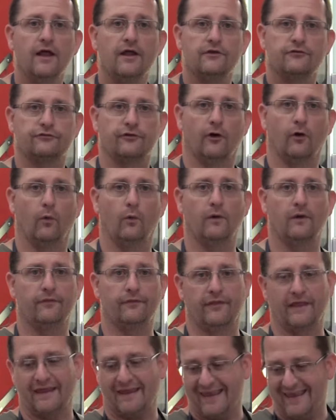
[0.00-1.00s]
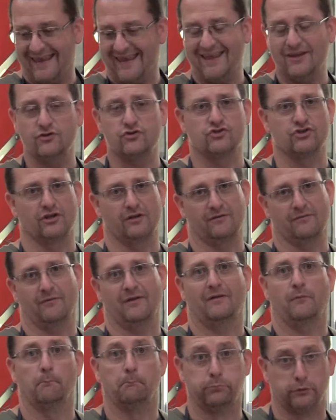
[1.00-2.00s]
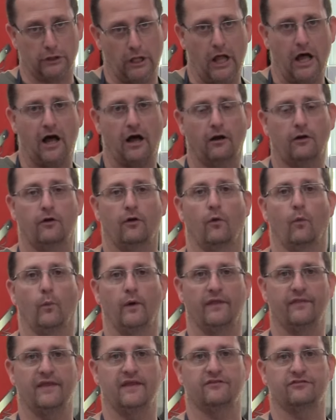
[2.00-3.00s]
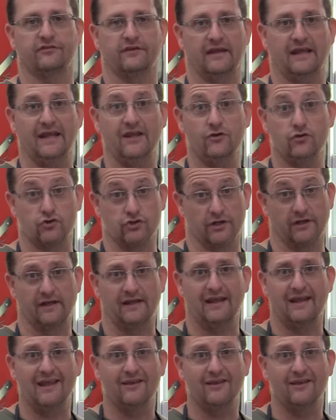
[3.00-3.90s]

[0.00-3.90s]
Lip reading: So the engine block with this engine